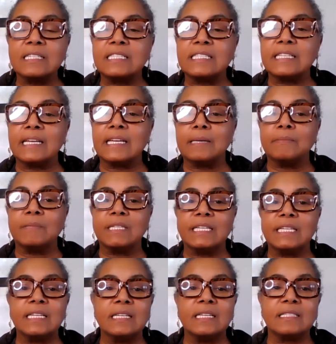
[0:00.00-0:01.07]
CMD
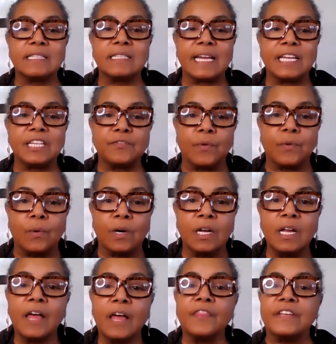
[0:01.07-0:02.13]
stands for
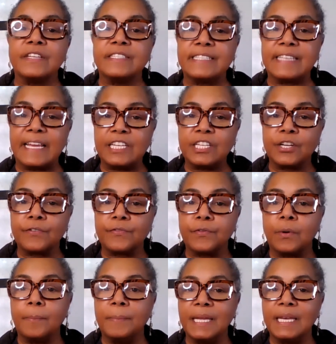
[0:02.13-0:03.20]
the Center
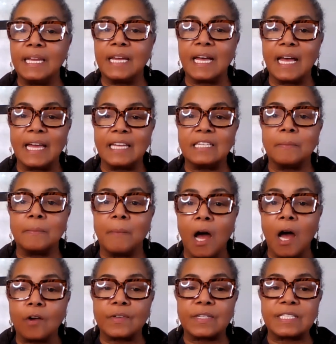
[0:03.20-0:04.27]
for Media and
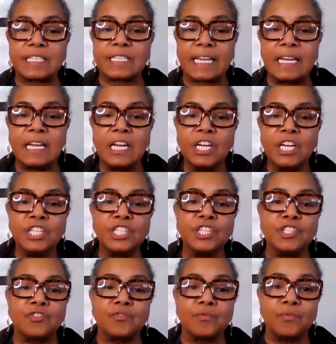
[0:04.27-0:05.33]
Democracy.
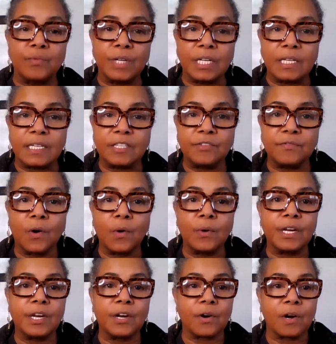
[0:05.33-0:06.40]
She's really
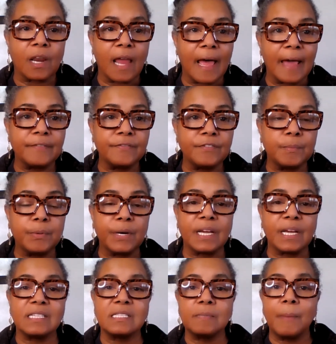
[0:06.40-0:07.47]
devoted her life to
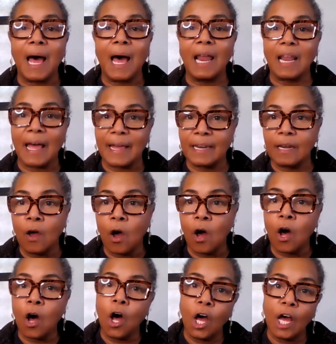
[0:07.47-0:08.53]
putting a spotlight
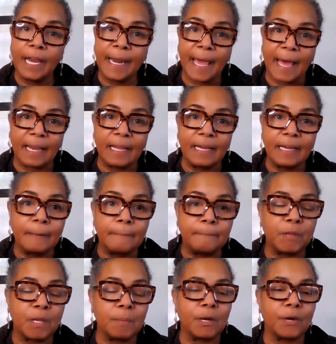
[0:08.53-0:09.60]
on ALEC,
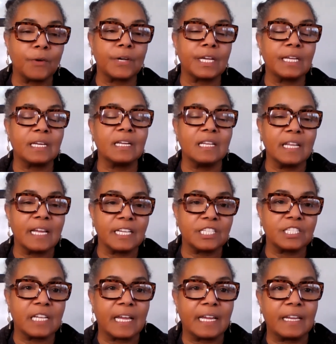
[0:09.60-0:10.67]
the American
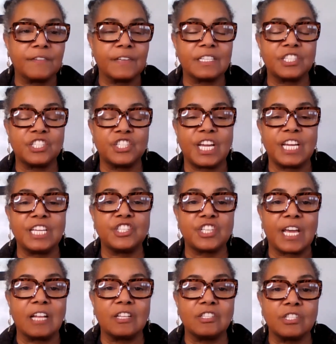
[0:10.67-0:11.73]
Legislative Exchange
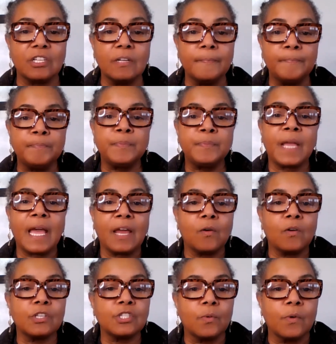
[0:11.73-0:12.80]
Council, and
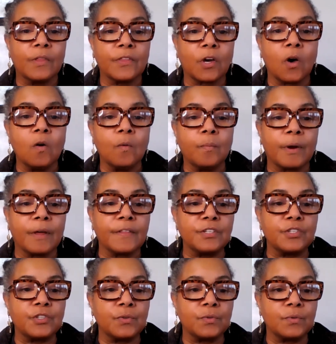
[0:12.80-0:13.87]
also on the Koch
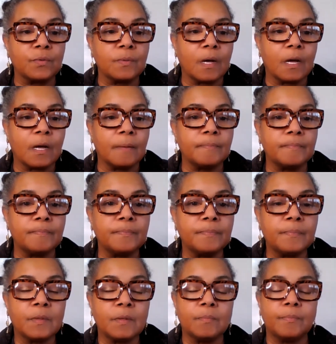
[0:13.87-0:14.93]
brothers, who um,
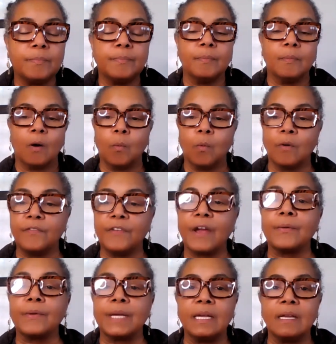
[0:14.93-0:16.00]
were
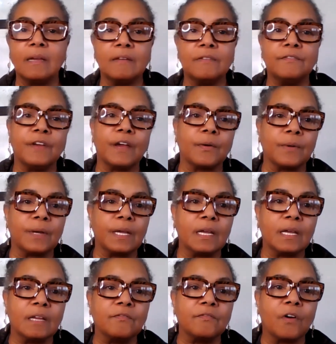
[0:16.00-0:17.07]
very, very
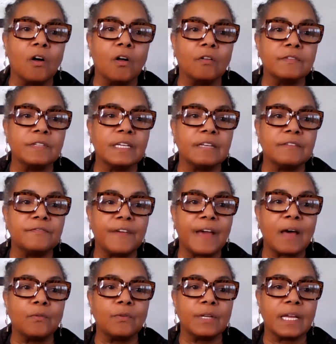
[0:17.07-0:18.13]
involved in
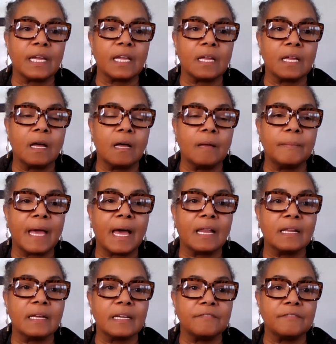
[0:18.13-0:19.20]
founding um,
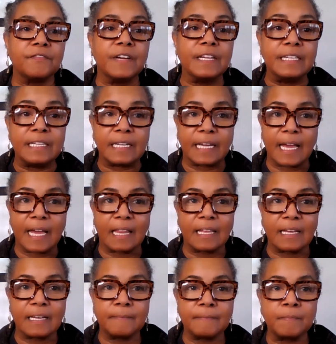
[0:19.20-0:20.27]
Alec and funding Alec.